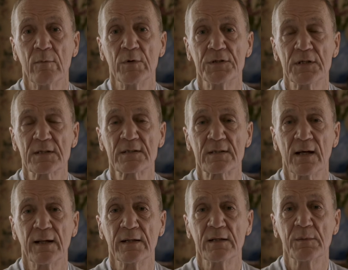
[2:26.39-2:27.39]
were just
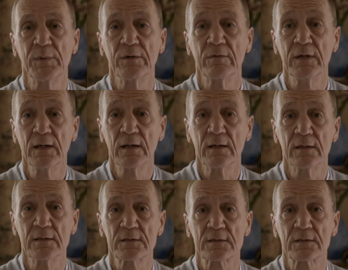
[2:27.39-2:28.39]
starting to be
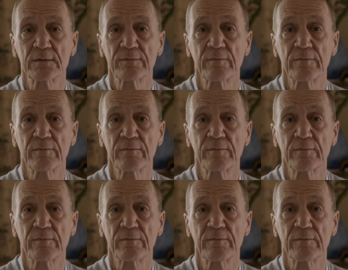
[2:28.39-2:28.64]
realized.